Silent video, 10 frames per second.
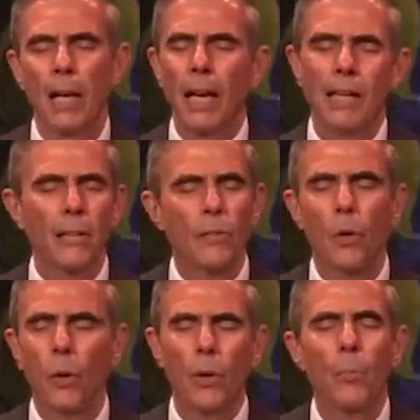at its
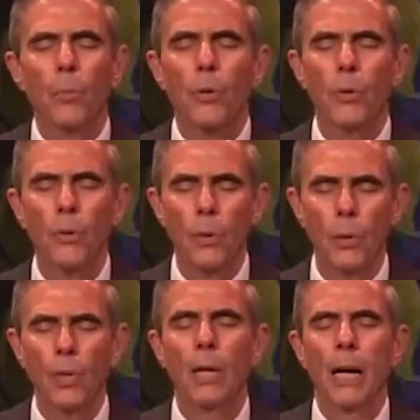core, pure
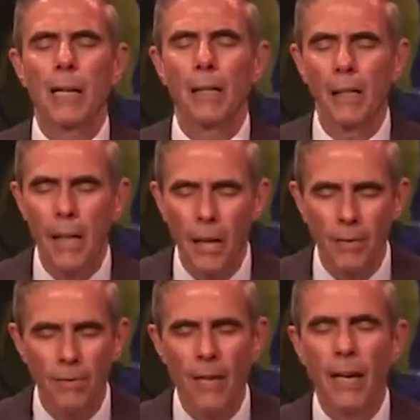
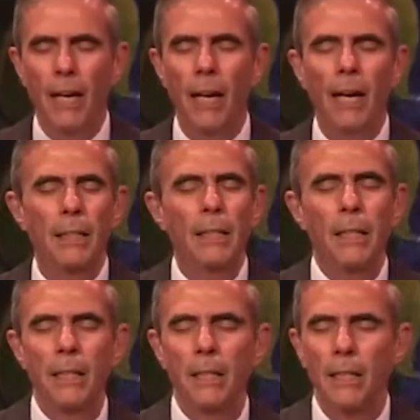love,
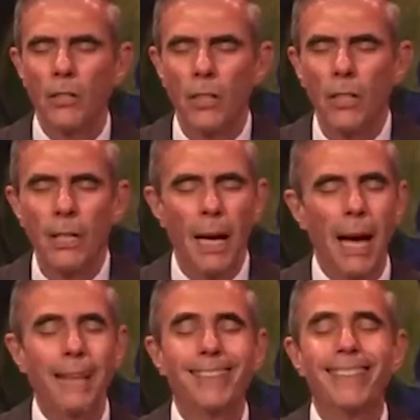unconditioned,
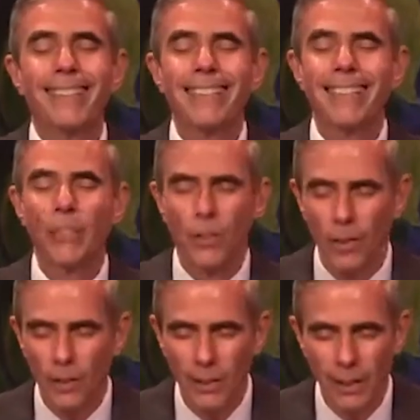unconditional.